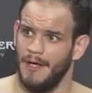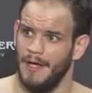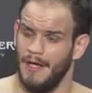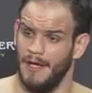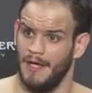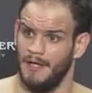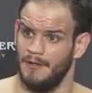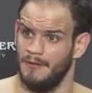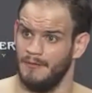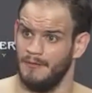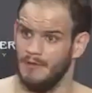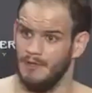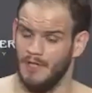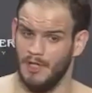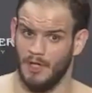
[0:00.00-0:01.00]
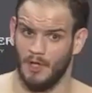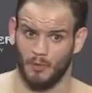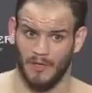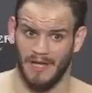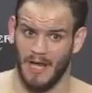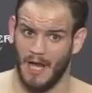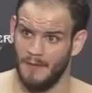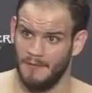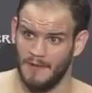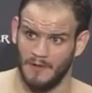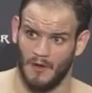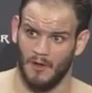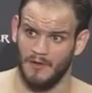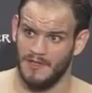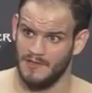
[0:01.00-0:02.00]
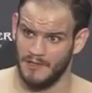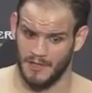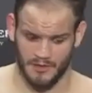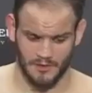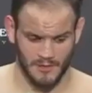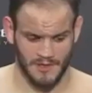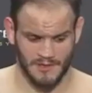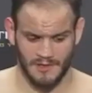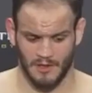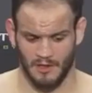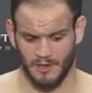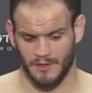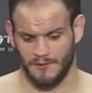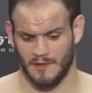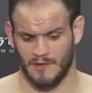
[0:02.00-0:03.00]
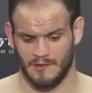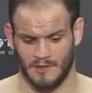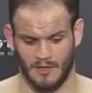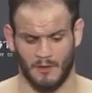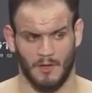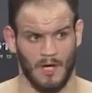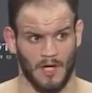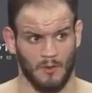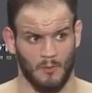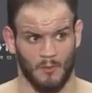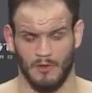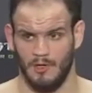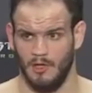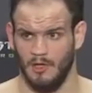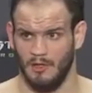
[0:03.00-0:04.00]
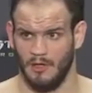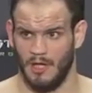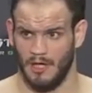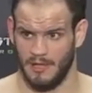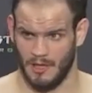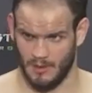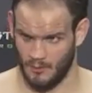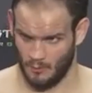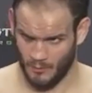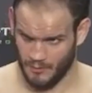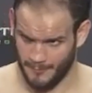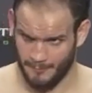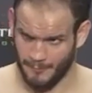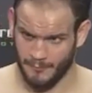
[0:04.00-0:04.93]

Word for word: and you know rehabbing all these injuries. Look at this. I don't. I don't want to look like I don't want